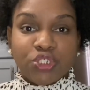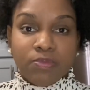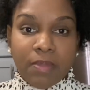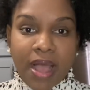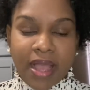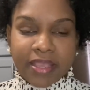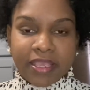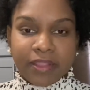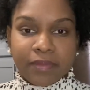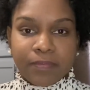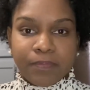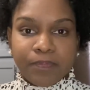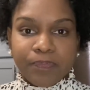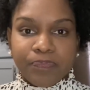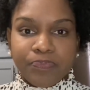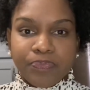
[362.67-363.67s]
market.
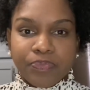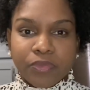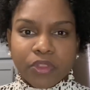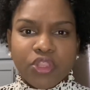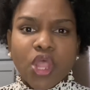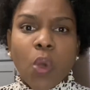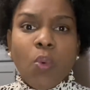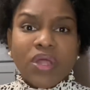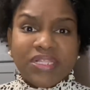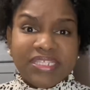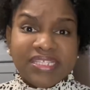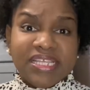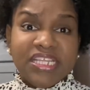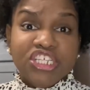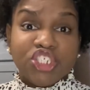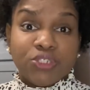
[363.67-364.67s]
Now, what is a
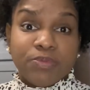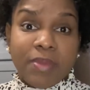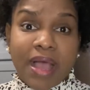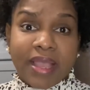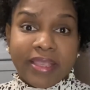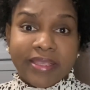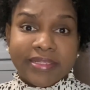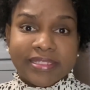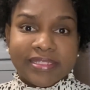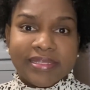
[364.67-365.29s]
niche market?